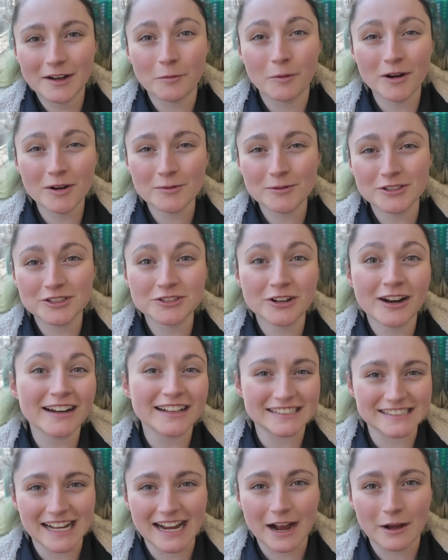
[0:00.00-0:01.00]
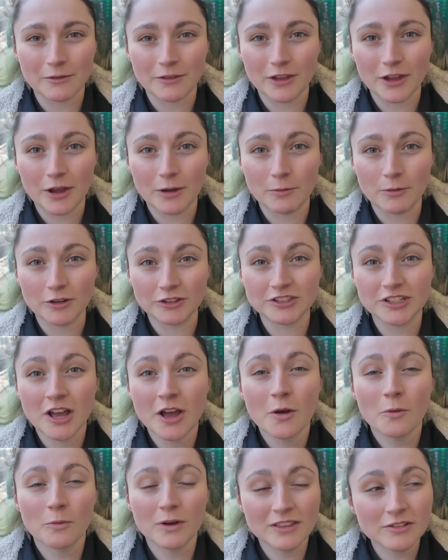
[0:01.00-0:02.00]
What I was trying to say out there was,
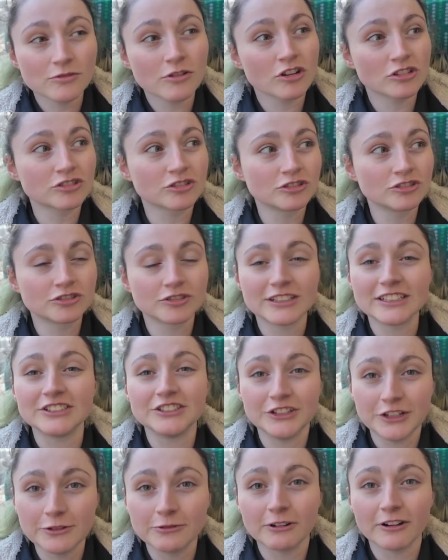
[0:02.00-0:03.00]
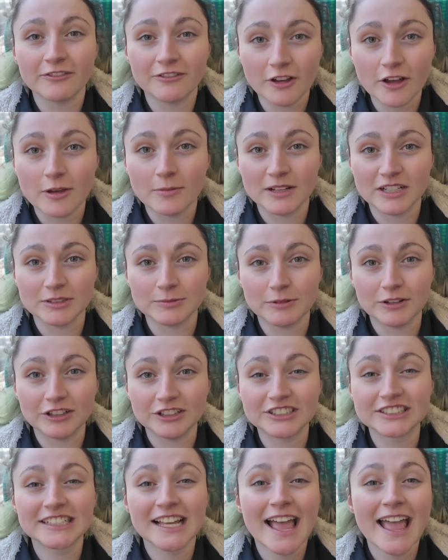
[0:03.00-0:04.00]
with CrossCountry's new
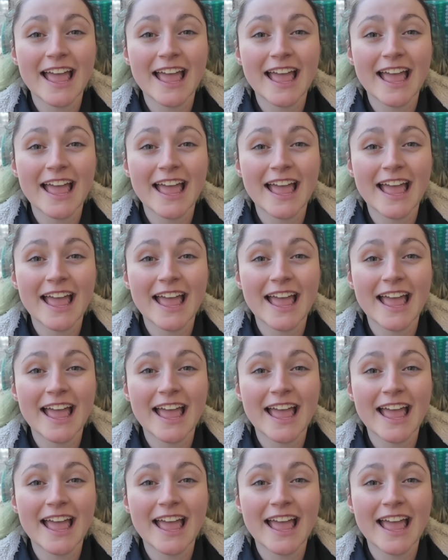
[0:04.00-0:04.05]
refurbishments,